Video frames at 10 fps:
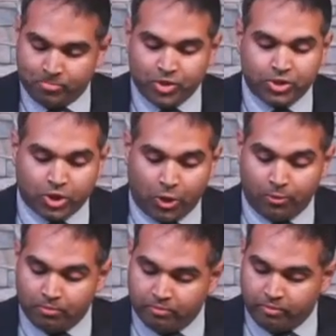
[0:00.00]

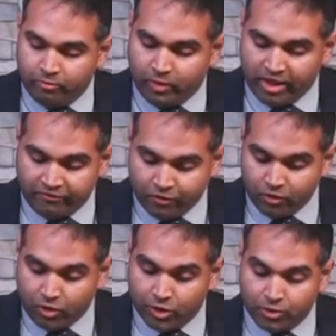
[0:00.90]
So, without
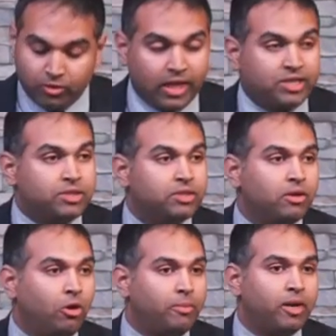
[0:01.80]
further ado, let's
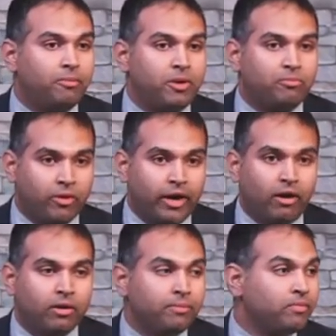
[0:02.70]
open up in prayer